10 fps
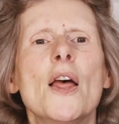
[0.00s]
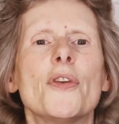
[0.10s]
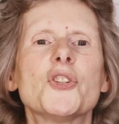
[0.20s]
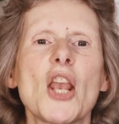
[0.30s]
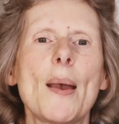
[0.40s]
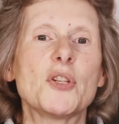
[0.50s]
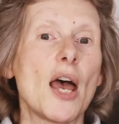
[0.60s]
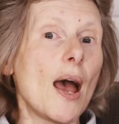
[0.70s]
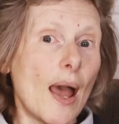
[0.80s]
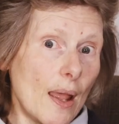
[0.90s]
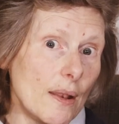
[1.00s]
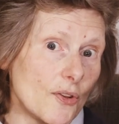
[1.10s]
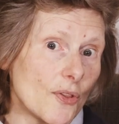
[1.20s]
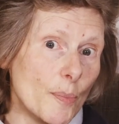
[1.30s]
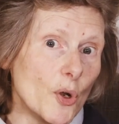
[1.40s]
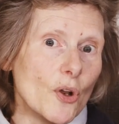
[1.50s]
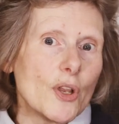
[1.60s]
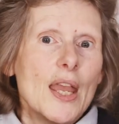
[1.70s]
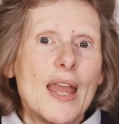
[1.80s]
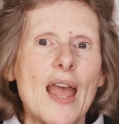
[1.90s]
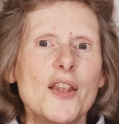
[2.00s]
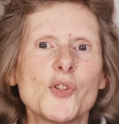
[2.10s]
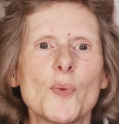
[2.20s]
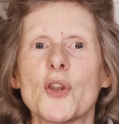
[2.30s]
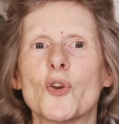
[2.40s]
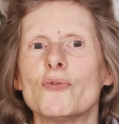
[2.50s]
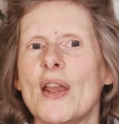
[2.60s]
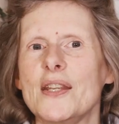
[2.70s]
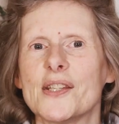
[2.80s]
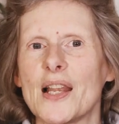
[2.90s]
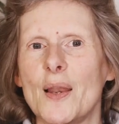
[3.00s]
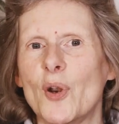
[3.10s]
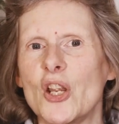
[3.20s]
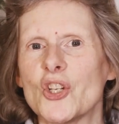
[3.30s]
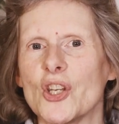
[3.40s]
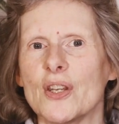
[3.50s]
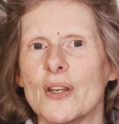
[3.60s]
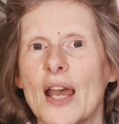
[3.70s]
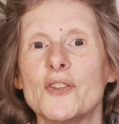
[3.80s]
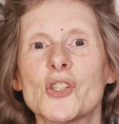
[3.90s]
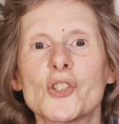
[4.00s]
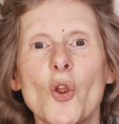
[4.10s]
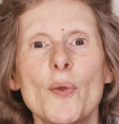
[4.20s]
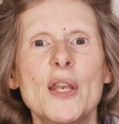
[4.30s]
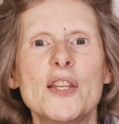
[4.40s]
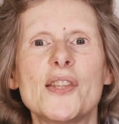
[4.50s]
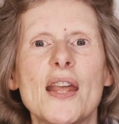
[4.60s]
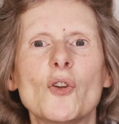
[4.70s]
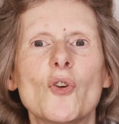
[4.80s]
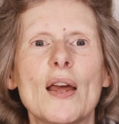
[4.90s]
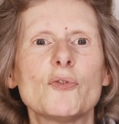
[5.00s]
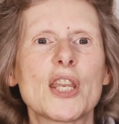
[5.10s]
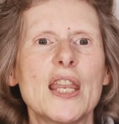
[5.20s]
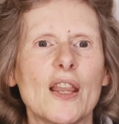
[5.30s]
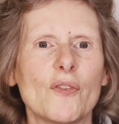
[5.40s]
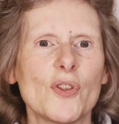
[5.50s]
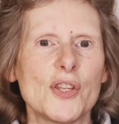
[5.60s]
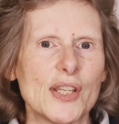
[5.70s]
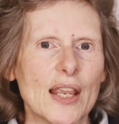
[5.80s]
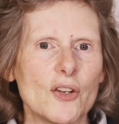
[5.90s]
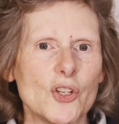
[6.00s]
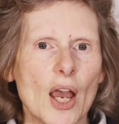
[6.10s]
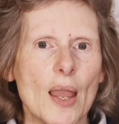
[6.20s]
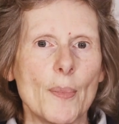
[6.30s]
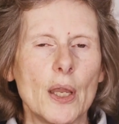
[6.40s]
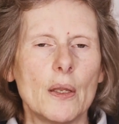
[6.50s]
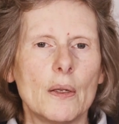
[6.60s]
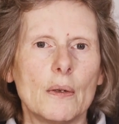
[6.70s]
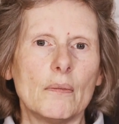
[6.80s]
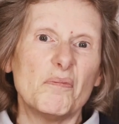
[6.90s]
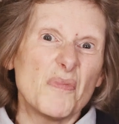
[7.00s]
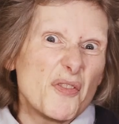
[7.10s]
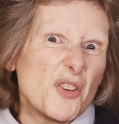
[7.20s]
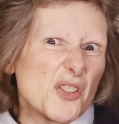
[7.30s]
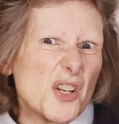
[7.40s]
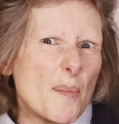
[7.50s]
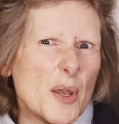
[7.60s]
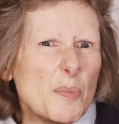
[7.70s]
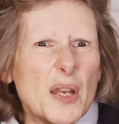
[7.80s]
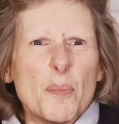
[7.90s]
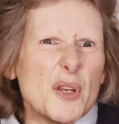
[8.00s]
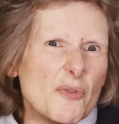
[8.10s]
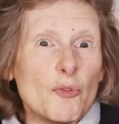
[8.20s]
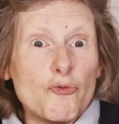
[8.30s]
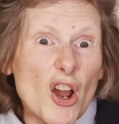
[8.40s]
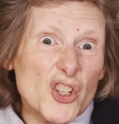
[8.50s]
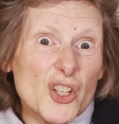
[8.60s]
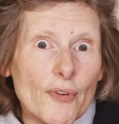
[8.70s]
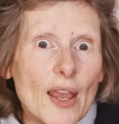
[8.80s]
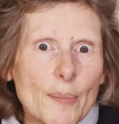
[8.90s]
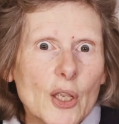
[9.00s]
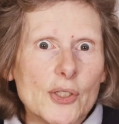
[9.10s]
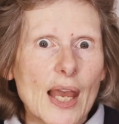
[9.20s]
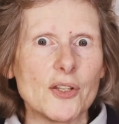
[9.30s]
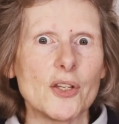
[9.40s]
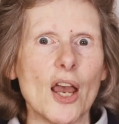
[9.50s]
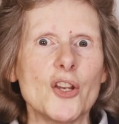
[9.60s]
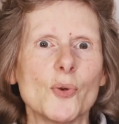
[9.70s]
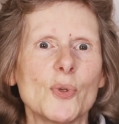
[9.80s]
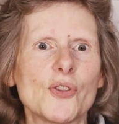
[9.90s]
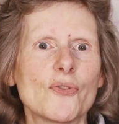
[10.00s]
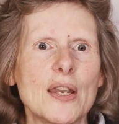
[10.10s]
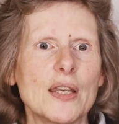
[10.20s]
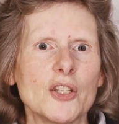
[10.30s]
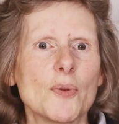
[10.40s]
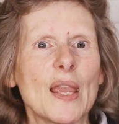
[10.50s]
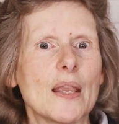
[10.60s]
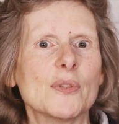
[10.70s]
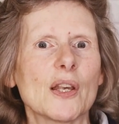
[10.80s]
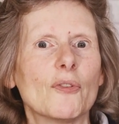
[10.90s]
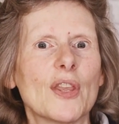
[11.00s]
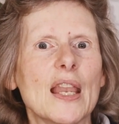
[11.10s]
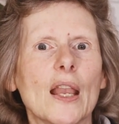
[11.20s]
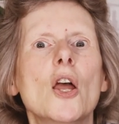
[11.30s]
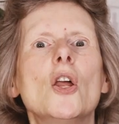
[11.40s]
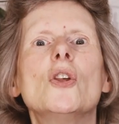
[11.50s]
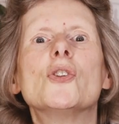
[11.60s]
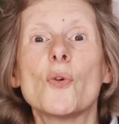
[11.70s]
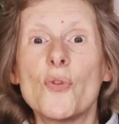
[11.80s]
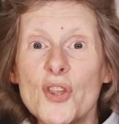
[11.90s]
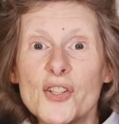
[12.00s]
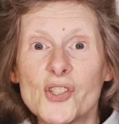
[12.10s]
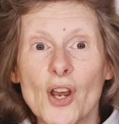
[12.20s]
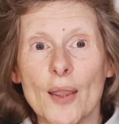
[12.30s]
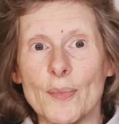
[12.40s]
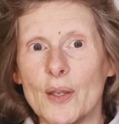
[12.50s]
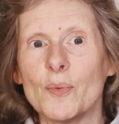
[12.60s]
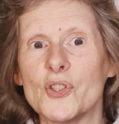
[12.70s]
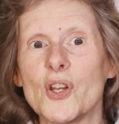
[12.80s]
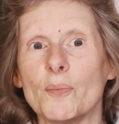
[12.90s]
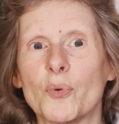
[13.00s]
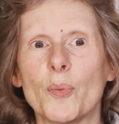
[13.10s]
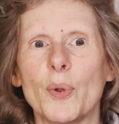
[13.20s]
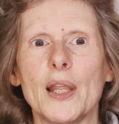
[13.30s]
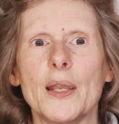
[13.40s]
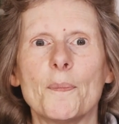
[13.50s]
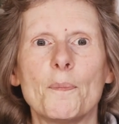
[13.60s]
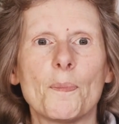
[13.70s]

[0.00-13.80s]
The chapter and the book ends with a great celebration, and Solomon is then crowned king for the second time. The first time had been a bit of a rushed affair because Adonijah was threatening to make himself king, so this time it was done properly.